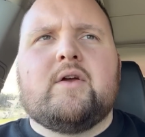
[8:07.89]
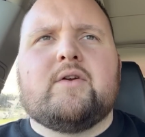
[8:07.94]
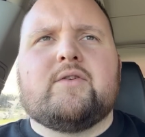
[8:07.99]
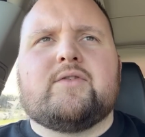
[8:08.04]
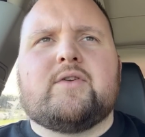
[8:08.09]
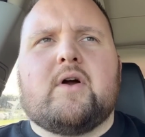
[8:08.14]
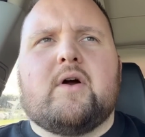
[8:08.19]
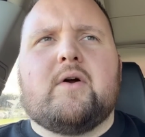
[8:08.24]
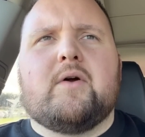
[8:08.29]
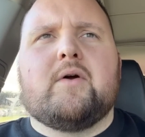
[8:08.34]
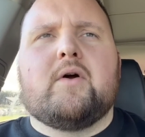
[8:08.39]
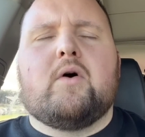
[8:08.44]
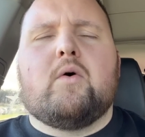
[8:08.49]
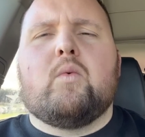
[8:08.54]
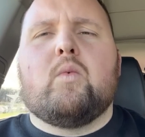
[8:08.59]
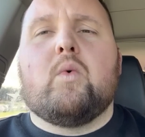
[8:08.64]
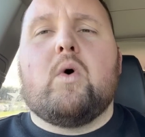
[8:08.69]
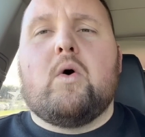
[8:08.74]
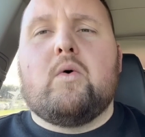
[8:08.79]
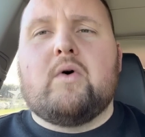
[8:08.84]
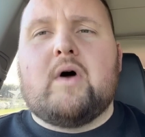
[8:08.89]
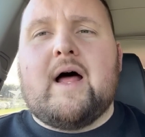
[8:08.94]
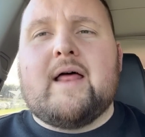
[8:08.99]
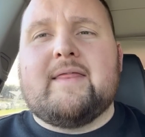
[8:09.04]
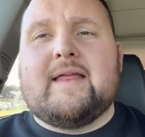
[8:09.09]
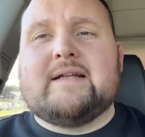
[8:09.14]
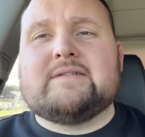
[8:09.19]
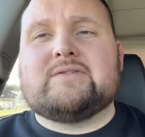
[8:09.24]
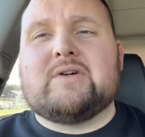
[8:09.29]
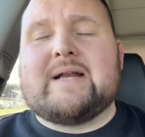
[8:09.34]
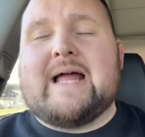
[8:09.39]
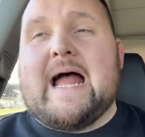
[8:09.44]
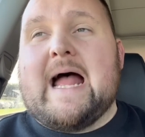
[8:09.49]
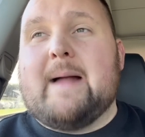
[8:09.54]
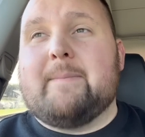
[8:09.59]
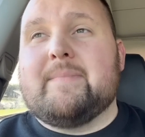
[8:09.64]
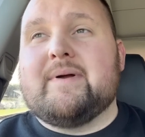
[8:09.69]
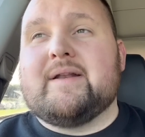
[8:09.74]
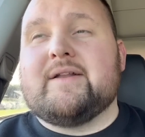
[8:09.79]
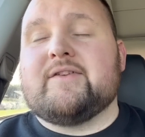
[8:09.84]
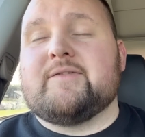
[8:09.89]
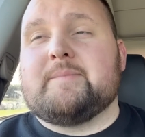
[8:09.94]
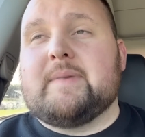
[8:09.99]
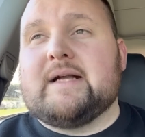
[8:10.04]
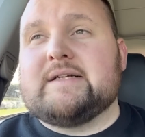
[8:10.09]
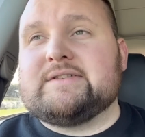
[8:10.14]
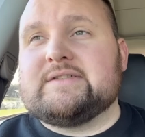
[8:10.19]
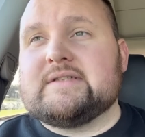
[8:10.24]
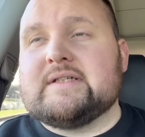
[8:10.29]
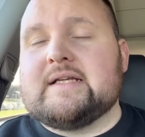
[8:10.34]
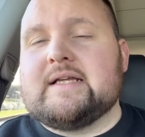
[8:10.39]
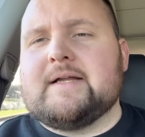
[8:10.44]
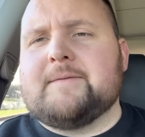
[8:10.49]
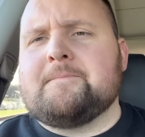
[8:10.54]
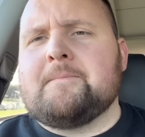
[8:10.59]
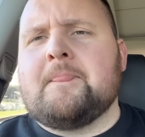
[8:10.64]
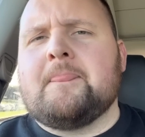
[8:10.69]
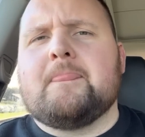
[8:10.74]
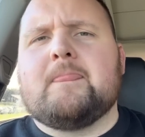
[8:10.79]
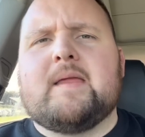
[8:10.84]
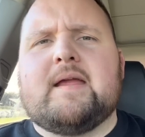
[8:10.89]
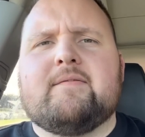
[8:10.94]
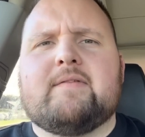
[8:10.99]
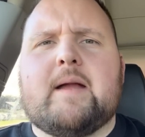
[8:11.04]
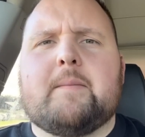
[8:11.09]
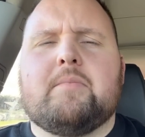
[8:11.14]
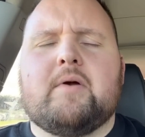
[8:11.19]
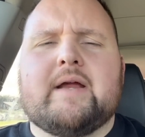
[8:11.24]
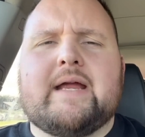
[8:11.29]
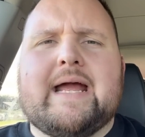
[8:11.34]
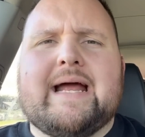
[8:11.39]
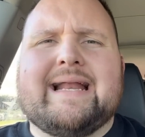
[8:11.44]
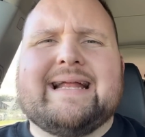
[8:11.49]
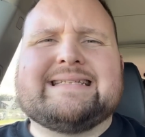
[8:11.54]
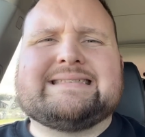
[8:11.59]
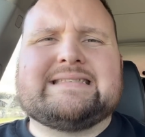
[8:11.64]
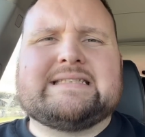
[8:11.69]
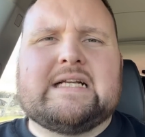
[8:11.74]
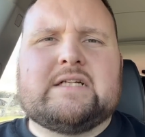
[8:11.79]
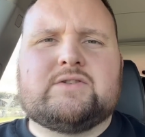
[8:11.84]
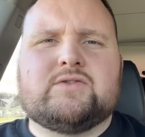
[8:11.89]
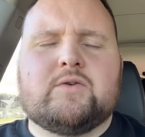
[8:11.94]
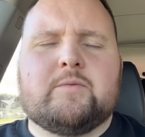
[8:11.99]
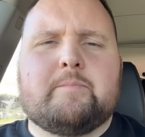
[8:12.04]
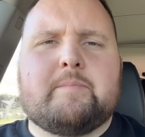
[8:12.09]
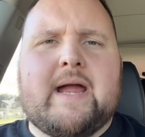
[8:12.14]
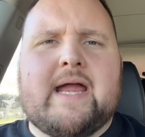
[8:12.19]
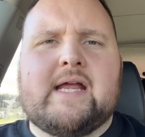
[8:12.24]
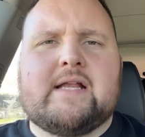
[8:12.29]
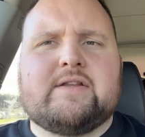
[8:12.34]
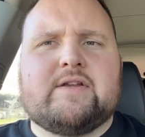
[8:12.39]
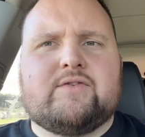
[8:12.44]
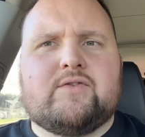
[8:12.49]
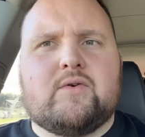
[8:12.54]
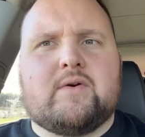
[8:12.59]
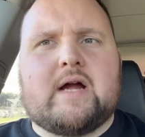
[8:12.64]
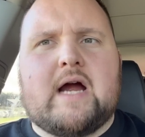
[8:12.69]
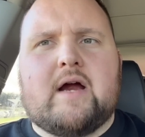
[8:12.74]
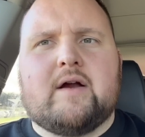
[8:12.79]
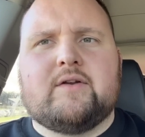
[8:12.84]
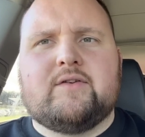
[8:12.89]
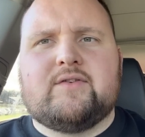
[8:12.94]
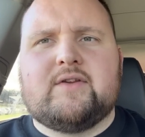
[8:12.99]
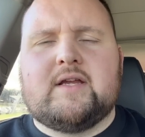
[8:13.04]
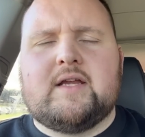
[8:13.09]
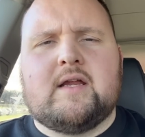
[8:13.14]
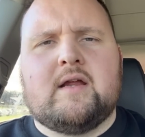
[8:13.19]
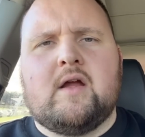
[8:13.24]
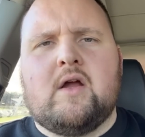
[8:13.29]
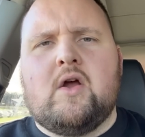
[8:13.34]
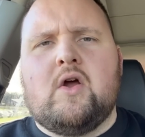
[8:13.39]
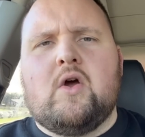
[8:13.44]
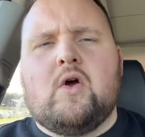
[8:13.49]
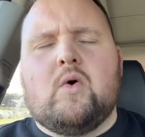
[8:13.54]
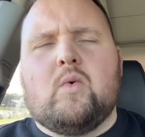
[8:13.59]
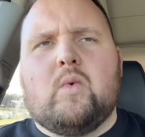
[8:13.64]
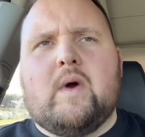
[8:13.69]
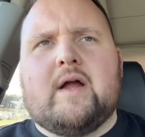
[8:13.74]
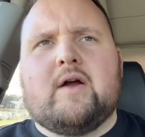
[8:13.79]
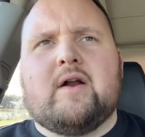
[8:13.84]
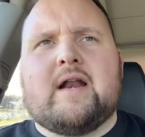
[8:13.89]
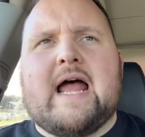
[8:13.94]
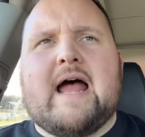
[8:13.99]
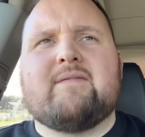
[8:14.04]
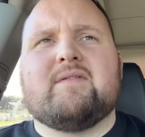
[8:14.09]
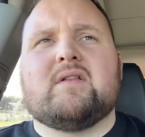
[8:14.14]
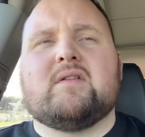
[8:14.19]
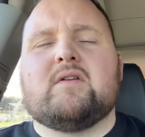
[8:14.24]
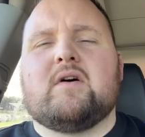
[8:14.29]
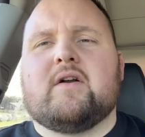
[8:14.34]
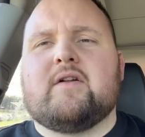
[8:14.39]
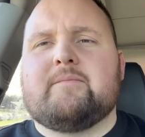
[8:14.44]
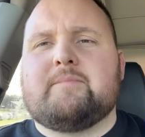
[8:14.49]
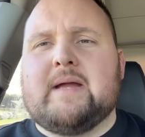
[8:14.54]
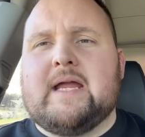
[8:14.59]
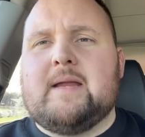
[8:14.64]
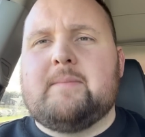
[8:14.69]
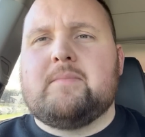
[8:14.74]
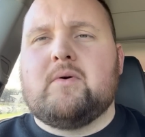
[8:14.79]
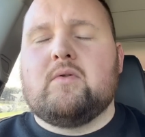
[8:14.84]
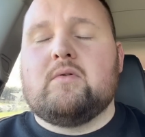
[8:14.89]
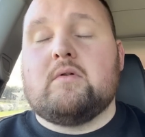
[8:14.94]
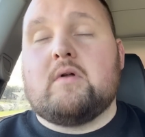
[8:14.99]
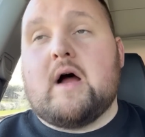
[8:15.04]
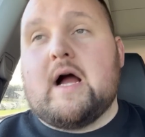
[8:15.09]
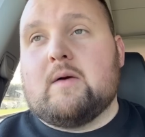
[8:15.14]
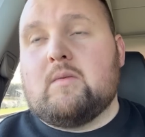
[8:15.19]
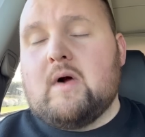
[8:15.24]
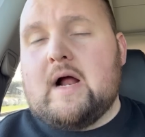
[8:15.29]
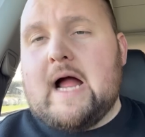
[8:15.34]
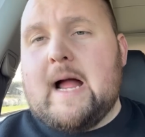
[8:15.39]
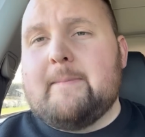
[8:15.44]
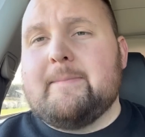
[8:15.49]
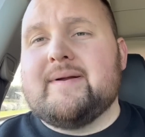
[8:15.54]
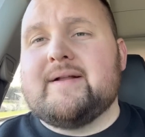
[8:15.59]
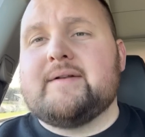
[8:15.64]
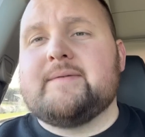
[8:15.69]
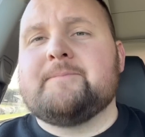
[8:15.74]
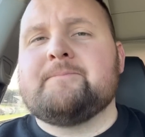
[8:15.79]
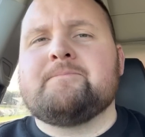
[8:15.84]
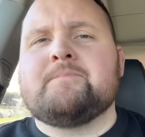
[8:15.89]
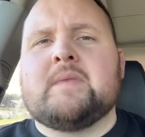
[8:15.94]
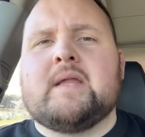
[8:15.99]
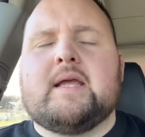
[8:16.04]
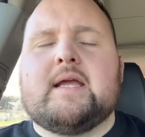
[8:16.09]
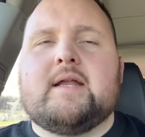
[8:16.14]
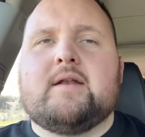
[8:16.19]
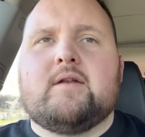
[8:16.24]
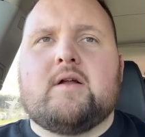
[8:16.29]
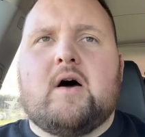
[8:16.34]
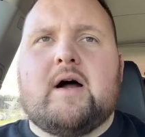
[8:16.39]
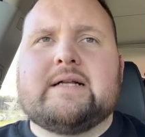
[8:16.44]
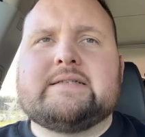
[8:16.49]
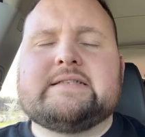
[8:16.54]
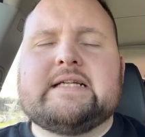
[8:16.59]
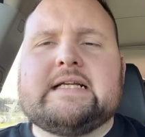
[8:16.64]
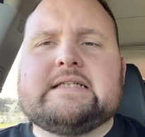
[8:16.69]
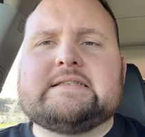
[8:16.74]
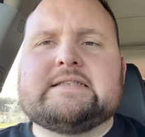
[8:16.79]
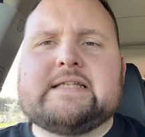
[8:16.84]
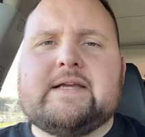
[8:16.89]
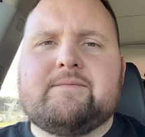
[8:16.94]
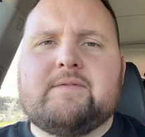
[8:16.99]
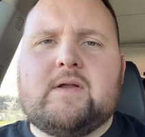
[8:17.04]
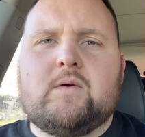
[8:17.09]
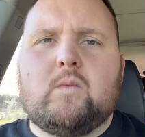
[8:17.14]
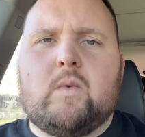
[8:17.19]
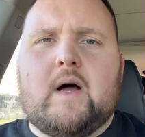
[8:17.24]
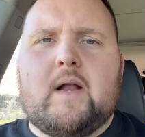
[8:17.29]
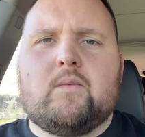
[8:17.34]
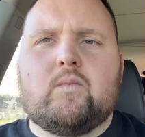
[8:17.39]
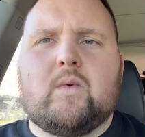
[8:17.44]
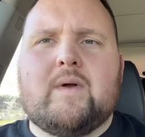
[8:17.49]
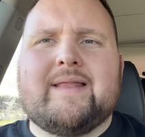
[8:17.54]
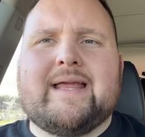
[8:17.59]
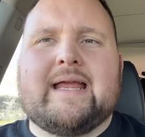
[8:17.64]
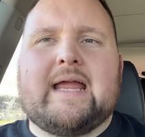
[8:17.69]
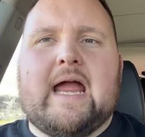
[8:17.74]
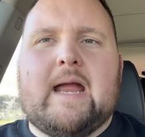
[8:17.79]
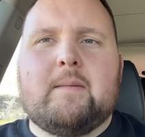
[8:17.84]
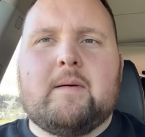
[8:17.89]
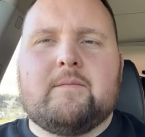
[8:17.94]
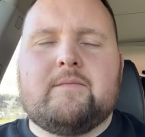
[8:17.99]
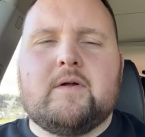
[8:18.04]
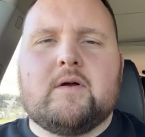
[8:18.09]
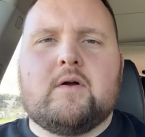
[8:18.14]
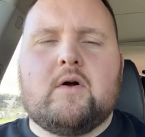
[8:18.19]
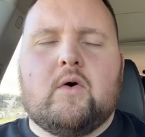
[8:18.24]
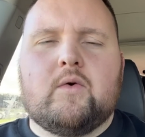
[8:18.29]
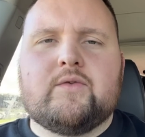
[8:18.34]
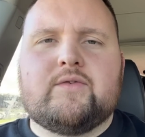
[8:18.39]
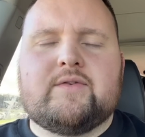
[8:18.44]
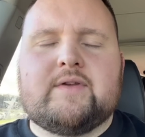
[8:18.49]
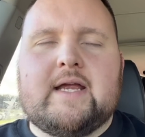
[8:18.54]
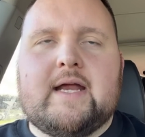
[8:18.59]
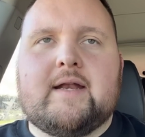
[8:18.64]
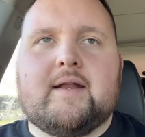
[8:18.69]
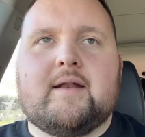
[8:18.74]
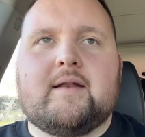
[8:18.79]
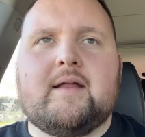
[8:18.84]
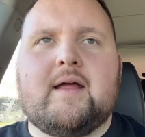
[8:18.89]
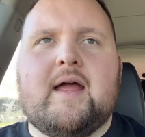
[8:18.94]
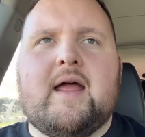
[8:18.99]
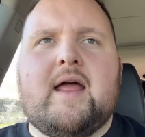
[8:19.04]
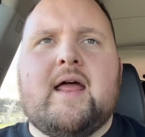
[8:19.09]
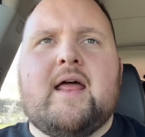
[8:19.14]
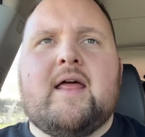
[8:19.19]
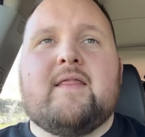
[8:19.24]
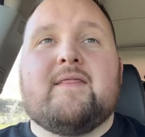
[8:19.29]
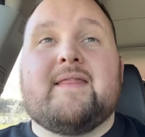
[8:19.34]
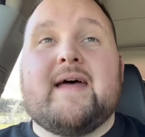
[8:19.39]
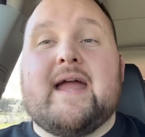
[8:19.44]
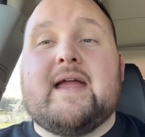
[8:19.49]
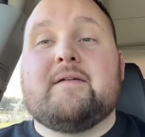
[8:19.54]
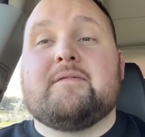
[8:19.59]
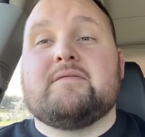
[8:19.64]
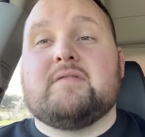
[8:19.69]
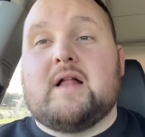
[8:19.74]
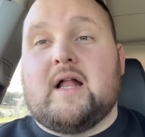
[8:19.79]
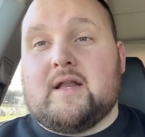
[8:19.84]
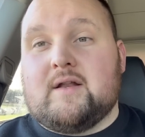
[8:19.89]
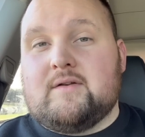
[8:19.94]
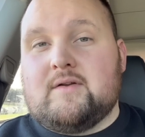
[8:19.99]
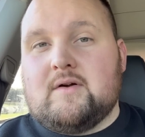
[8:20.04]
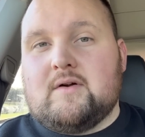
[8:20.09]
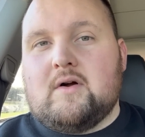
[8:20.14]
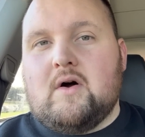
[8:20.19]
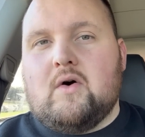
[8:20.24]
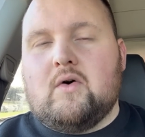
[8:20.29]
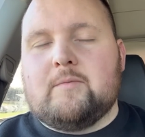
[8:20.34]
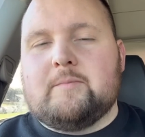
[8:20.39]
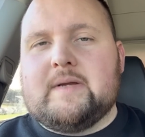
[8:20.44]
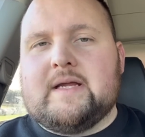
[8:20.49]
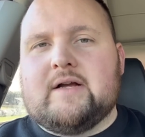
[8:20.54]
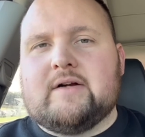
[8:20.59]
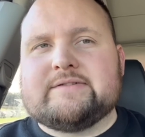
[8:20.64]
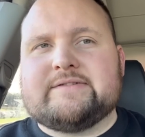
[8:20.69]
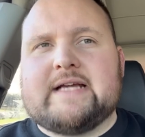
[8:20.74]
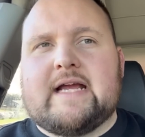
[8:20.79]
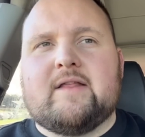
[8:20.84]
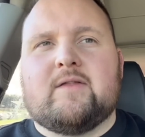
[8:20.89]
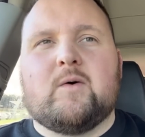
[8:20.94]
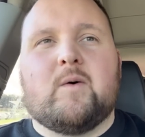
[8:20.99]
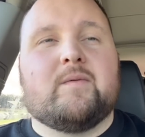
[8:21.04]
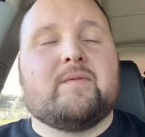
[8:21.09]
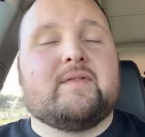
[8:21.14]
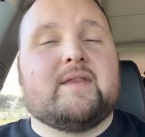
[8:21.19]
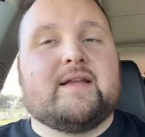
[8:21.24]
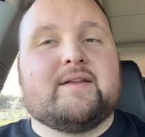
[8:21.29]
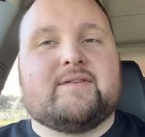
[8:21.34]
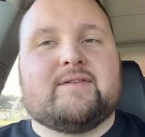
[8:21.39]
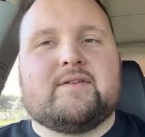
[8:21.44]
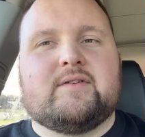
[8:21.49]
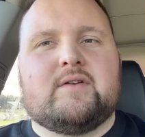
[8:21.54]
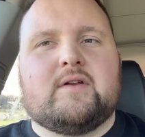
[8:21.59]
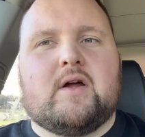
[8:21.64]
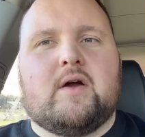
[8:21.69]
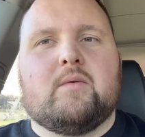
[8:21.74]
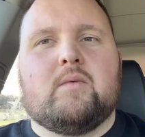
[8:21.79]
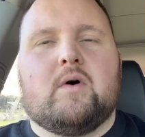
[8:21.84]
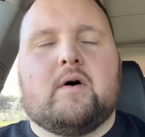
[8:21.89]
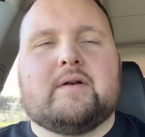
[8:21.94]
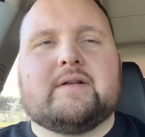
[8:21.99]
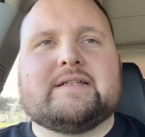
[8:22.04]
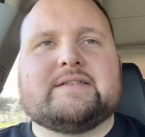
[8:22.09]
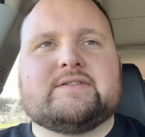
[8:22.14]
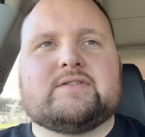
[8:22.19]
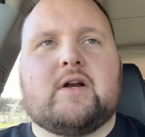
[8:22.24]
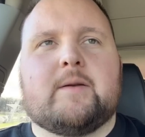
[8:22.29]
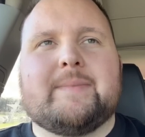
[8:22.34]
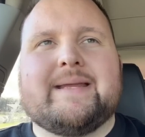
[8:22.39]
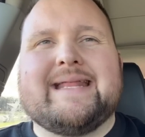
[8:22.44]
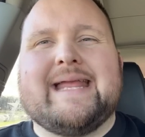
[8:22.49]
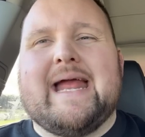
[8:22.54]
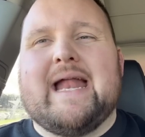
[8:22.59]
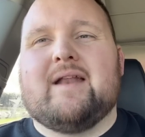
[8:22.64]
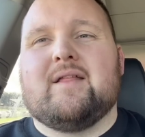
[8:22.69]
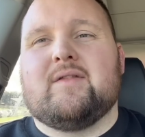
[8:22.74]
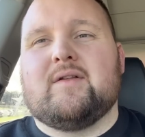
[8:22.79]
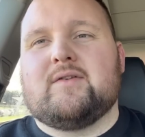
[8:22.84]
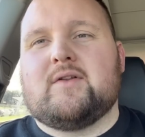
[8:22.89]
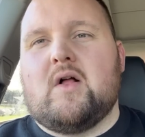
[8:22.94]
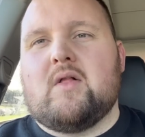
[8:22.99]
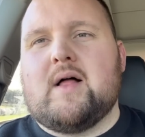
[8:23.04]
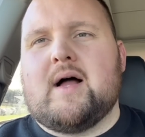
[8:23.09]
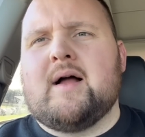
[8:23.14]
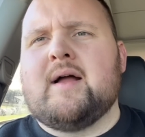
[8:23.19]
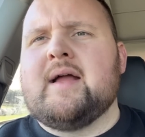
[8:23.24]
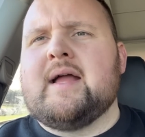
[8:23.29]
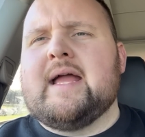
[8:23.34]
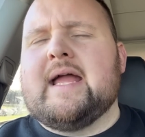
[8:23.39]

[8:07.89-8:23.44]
So what I think is going to happen, especially if they bring out a central bank digital currency, we're going to have a lot of people like what happened in 1971 when they came off the gold standard they flooded to gold because they thought this, you know what, this is going to be the end of the dollar.